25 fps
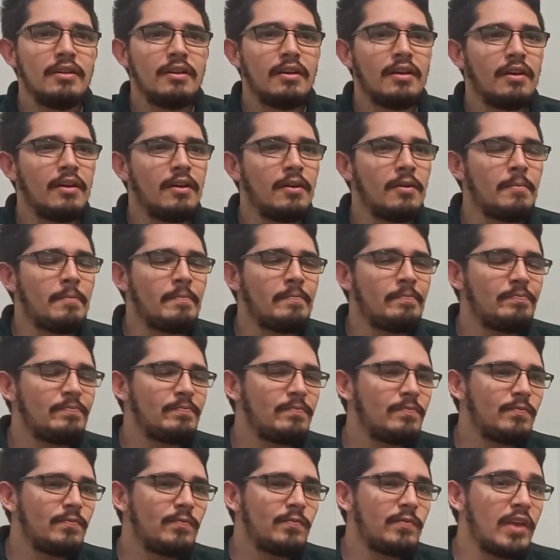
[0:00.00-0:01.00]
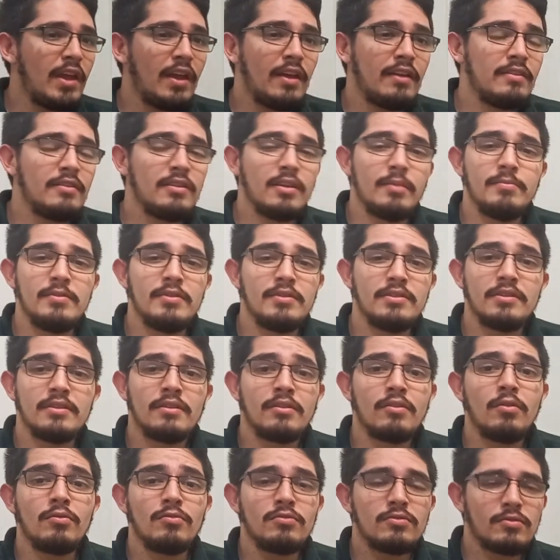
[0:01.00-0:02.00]
Then the
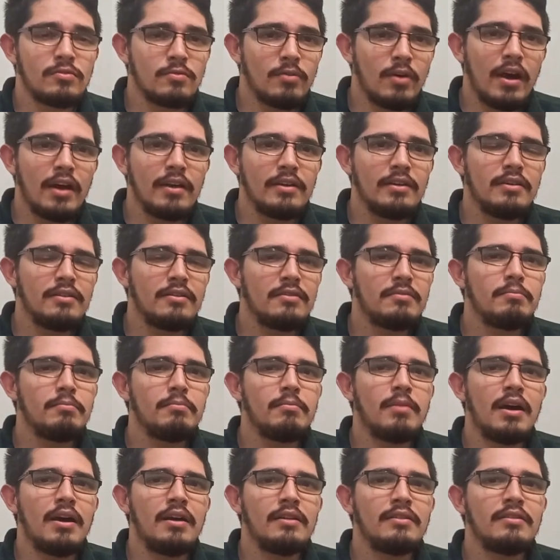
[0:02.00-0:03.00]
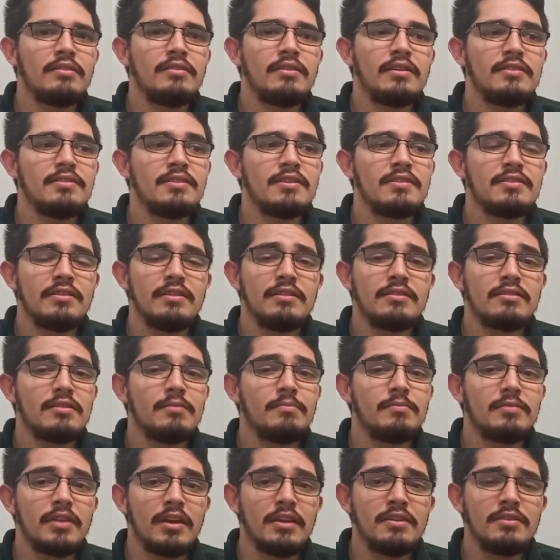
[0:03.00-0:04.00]
music goes quiet, but there's still
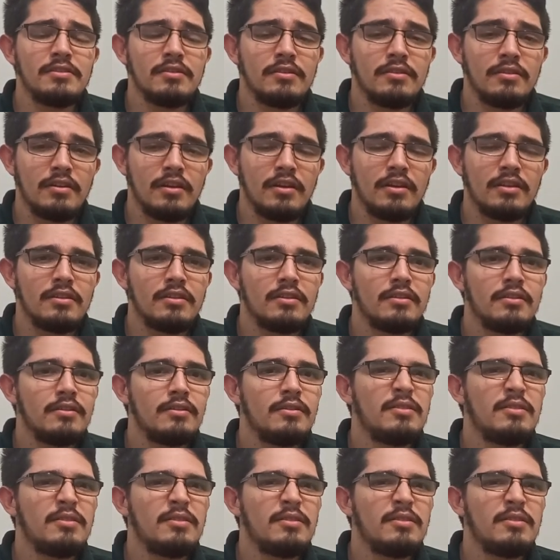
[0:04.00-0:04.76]
some tension in it